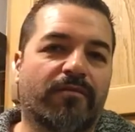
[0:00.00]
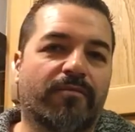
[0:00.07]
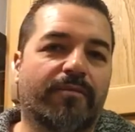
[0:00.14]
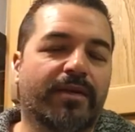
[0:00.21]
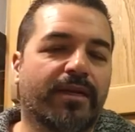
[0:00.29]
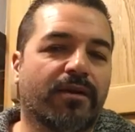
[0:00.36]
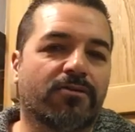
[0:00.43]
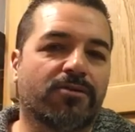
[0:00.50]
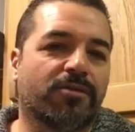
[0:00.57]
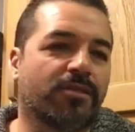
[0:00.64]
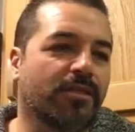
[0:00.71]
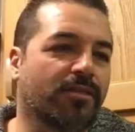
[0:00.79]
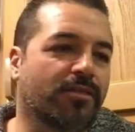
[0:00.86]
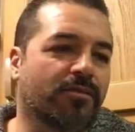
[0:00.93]
everybody else
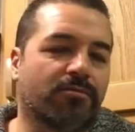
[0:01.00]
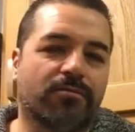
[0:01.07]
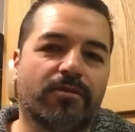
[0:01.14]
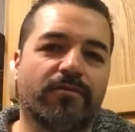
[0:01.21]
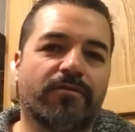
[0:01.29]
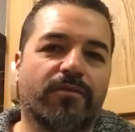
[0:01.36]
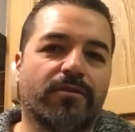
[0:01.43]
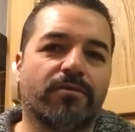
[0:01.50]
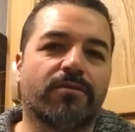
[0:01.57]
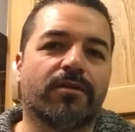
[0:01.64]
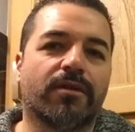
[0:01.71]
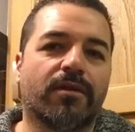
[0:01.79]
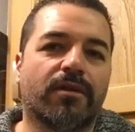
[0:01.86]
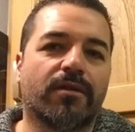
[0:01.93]
is eating all the
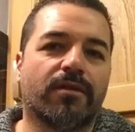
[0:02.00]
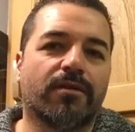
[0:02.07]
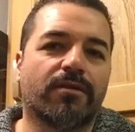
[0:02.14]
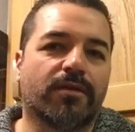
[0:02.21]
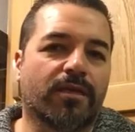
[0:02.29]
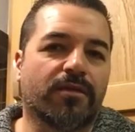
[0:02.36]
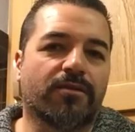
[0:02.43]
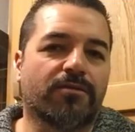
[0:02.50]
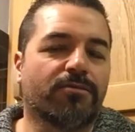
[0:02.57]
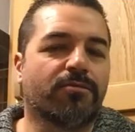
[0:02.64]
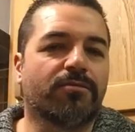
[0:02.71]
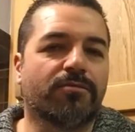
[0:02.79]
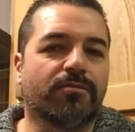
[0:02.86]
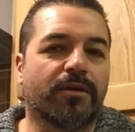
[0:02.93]
food that
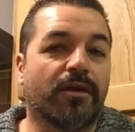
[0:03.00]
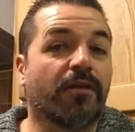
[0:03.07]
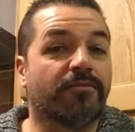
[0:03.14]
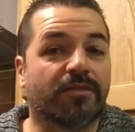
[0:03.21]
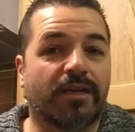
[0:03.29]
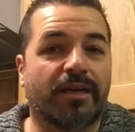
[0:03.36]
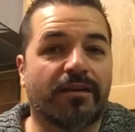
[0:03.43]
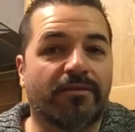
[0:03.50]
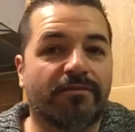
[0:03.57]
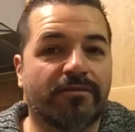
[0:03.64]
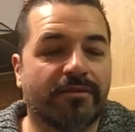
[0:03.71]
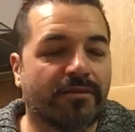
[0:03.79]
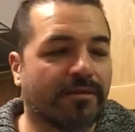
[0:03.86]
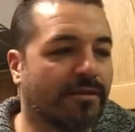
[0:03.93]
you would love to have,